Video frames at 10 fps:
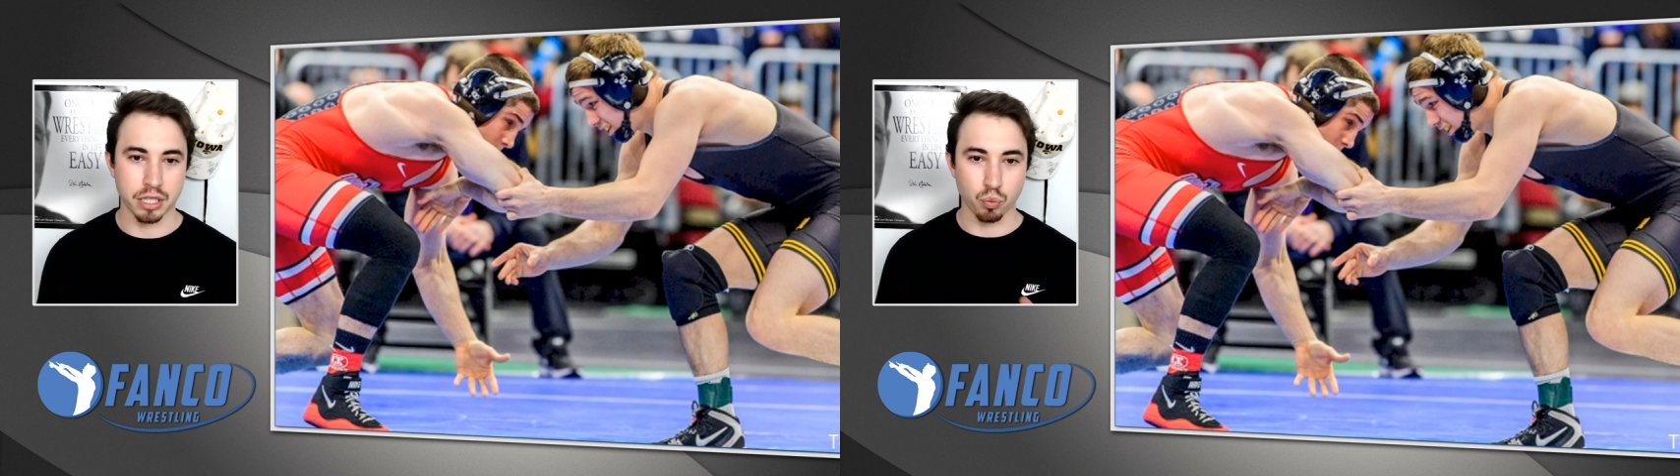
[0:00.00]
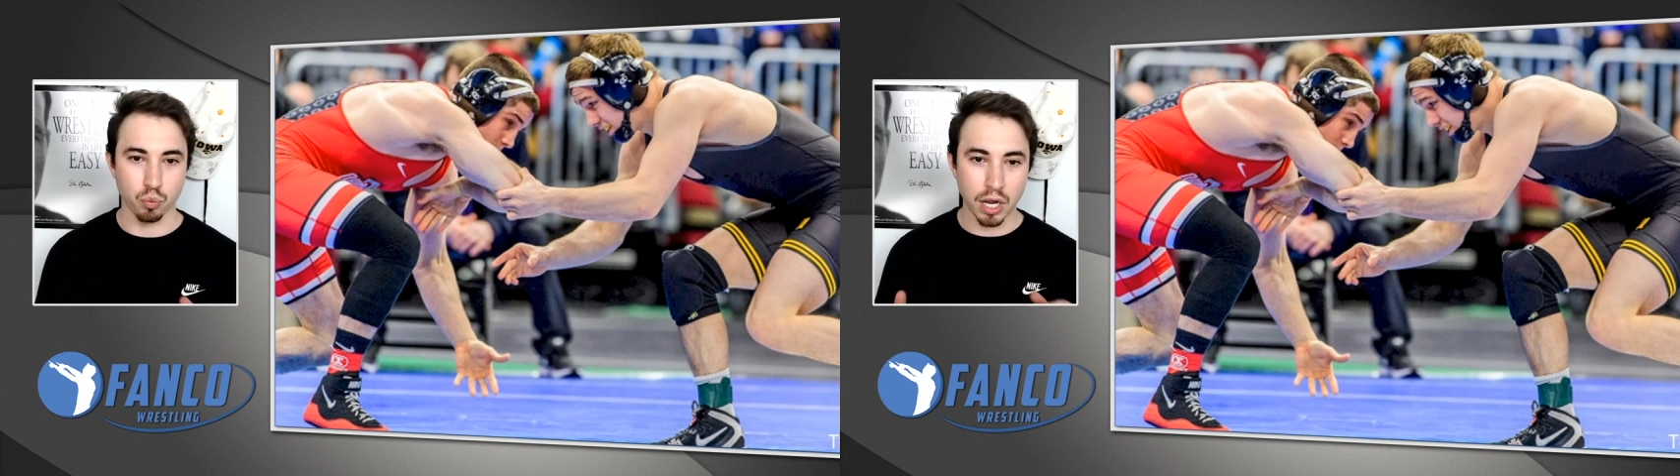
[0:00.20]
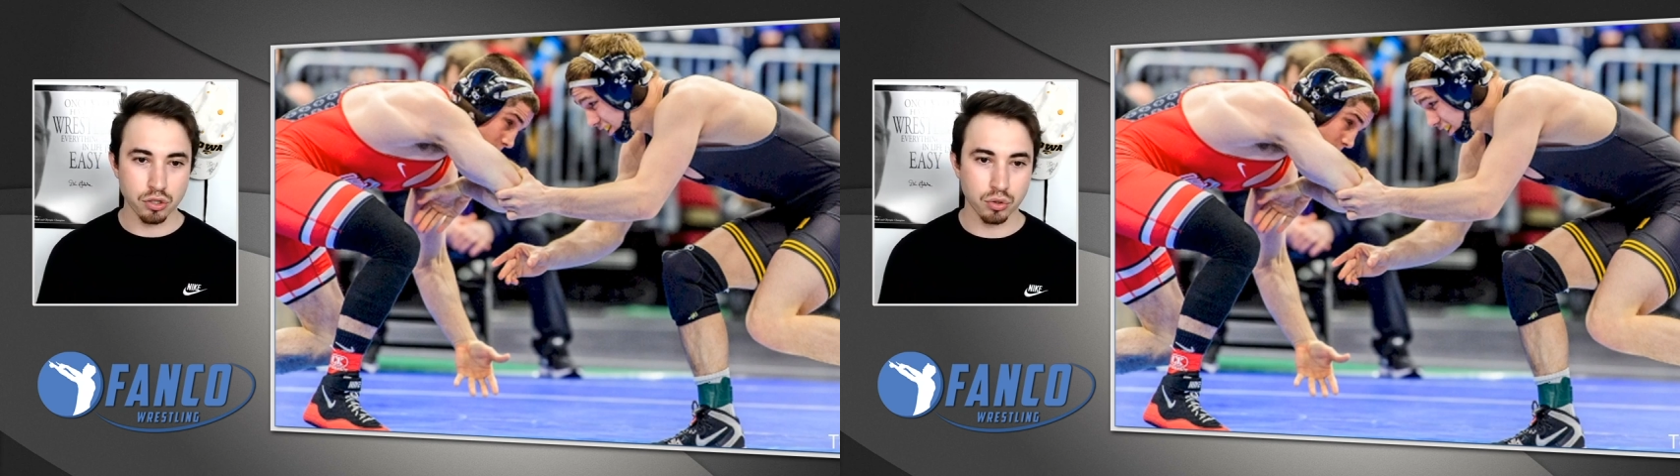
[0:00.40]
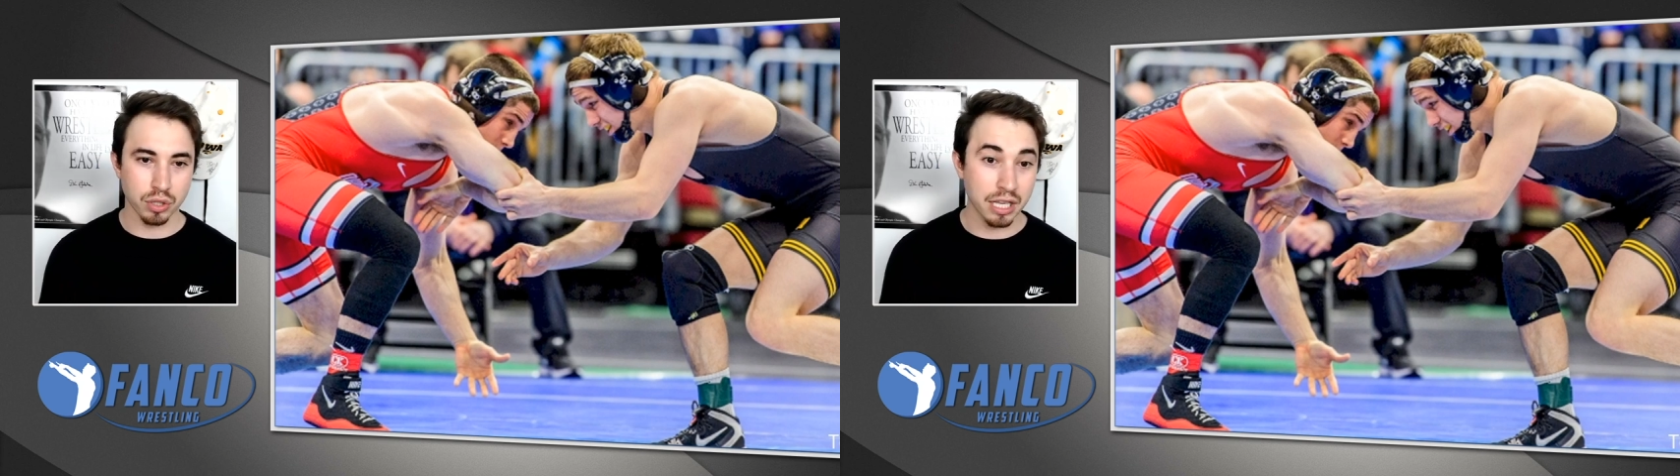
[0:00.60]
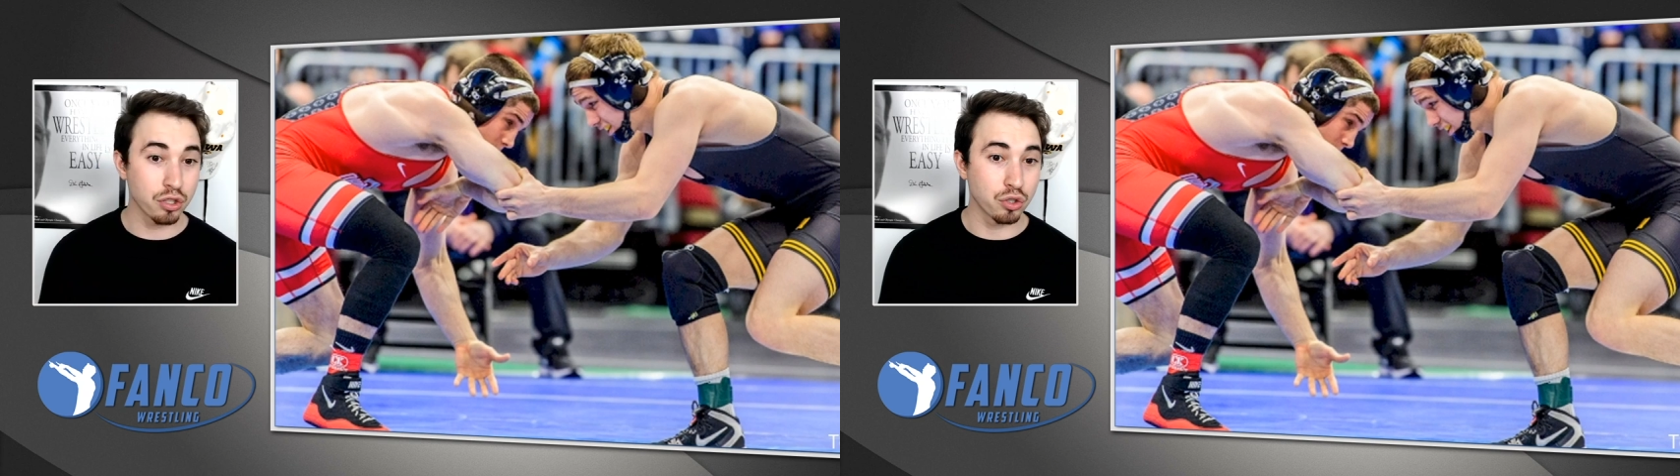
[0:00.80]
They wrestled
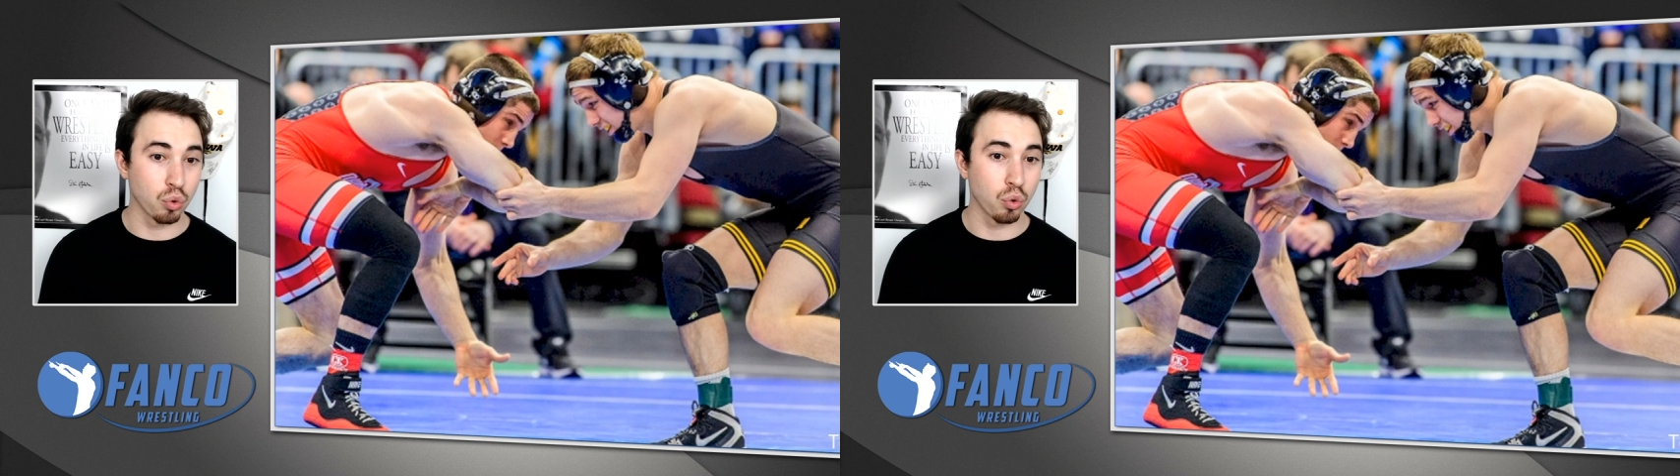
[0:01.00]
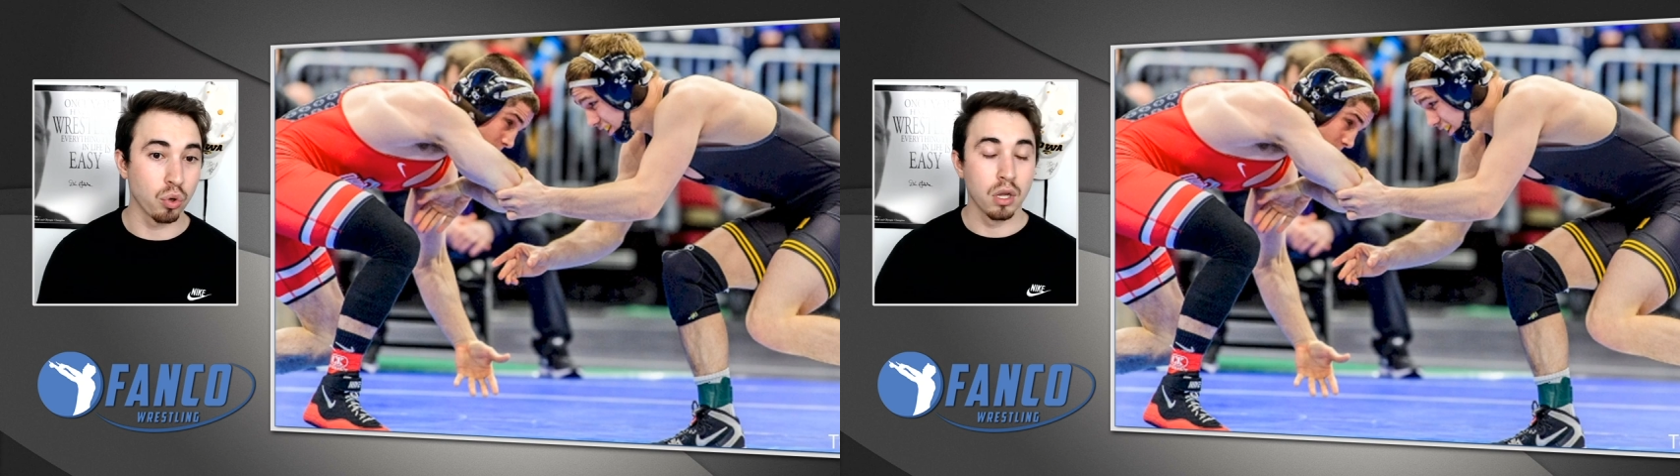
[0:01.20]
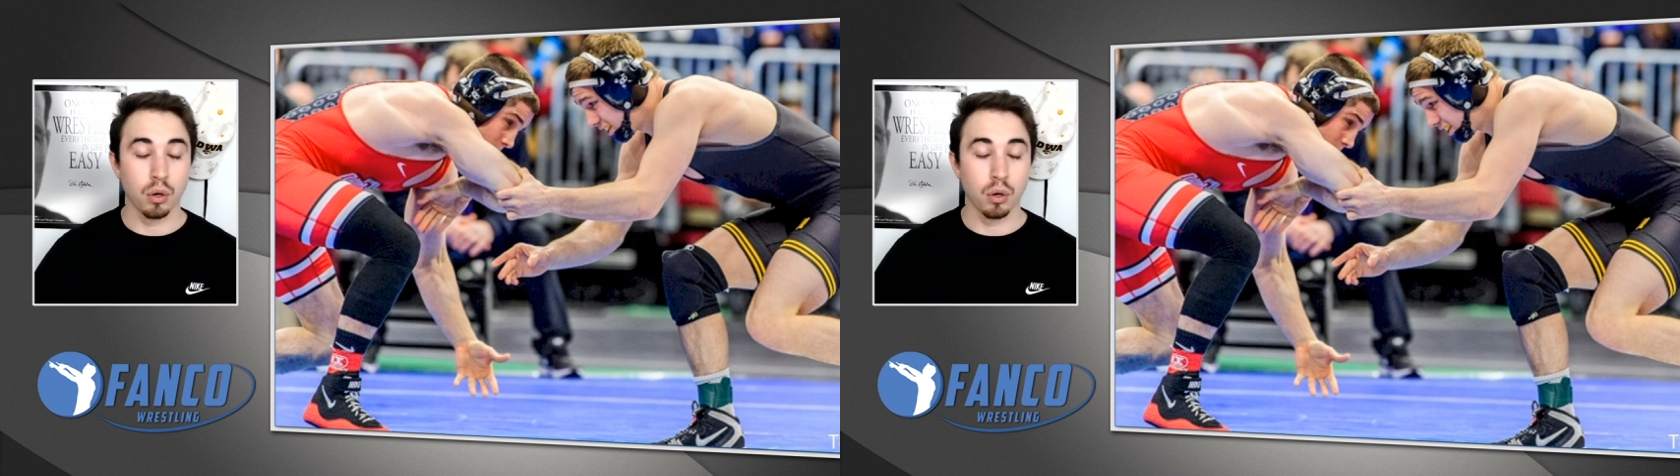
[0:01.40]
in the duel